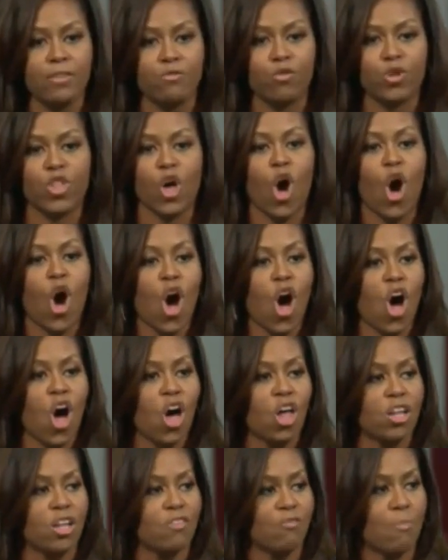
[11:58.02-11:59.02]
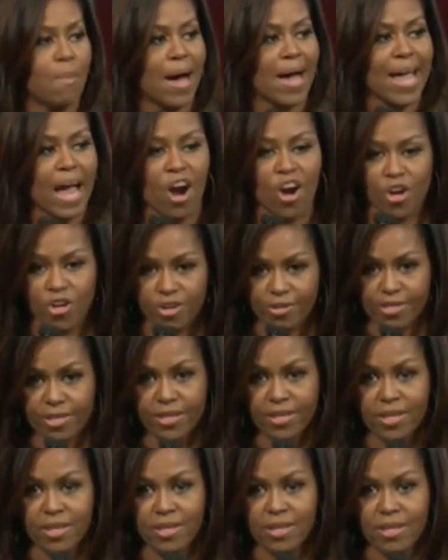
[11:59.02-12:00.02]
with all of my heart
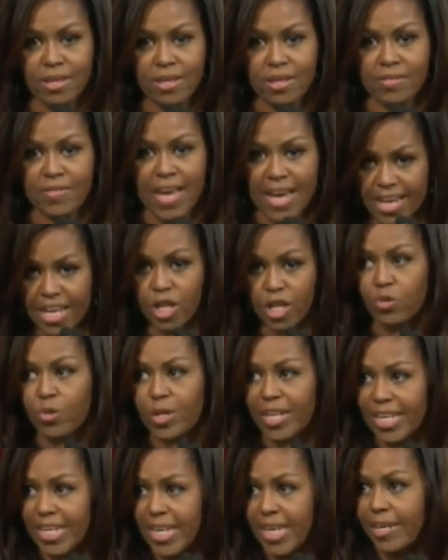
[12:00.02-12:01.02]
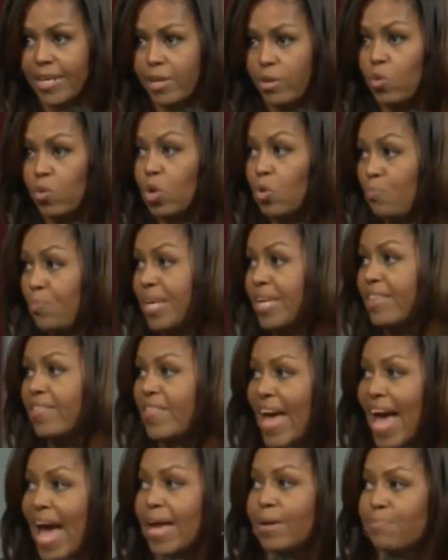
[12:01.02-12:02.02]
that Hillary Clinton will be
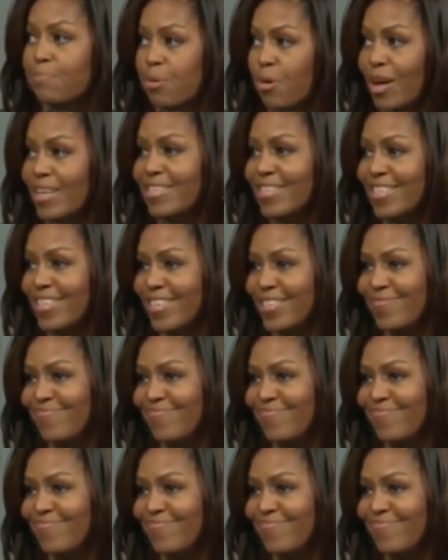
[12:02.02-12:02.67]
that president.